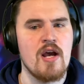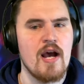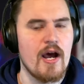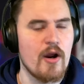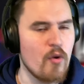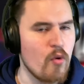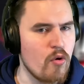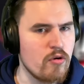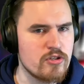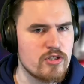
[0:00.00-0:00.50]

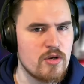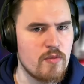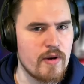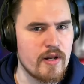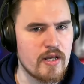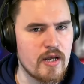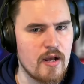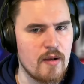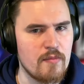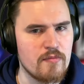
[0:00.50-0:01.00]
and also
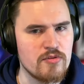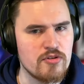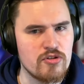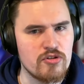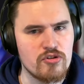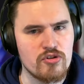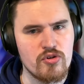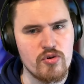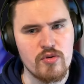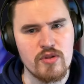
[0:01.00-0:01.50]
when it
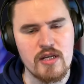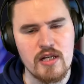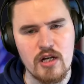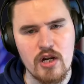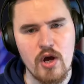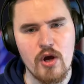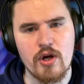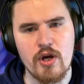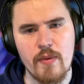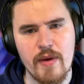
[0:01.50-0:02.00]
comes to the
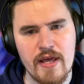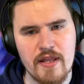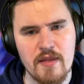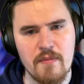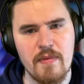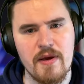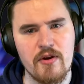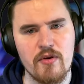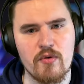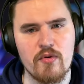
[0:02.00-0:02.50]
logo in the
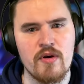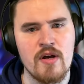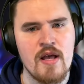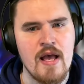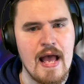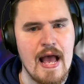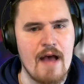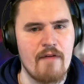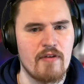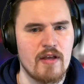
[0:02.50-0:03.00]
middle,
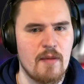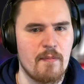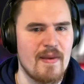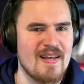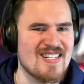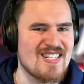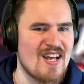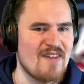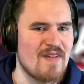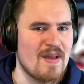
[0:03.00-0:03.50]
having a
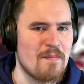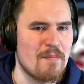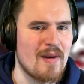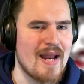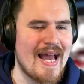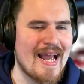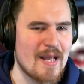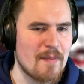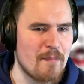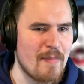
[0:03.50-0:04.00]
bit of a
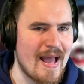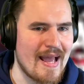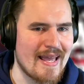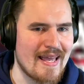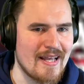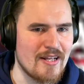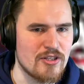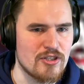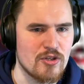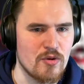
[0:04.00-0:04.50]
black
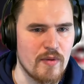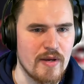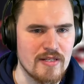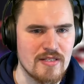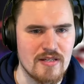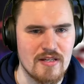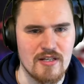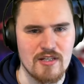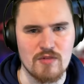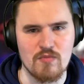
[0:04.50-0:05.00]
backing to
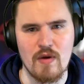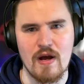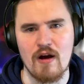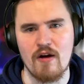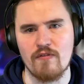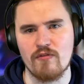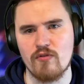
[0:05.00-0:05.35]
it as well.